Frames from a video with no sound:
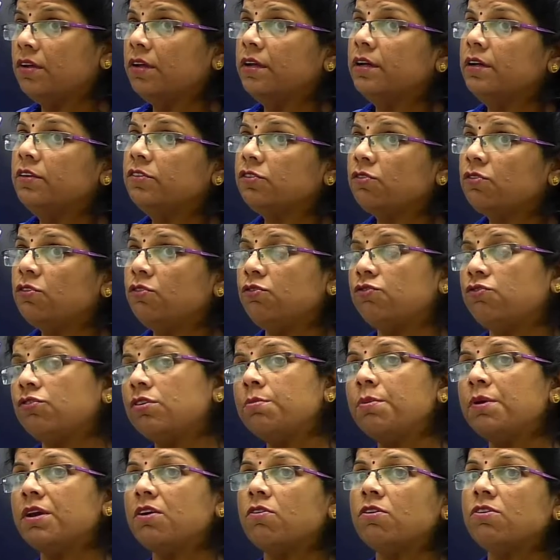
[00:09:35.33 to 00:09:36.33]
So you should be
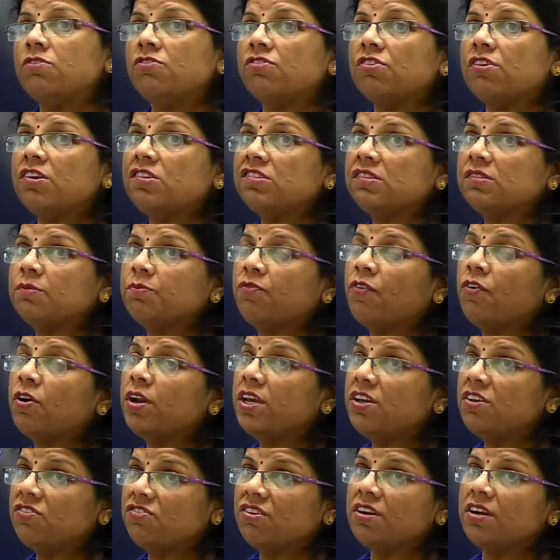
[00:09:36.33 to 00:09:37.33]
conscious for
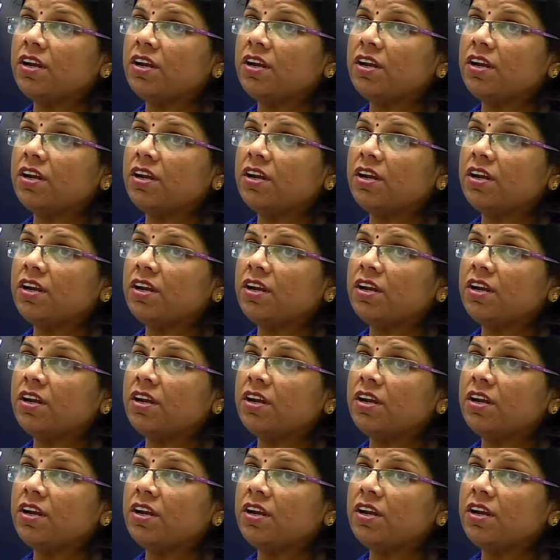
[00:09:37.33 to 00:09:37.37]
each and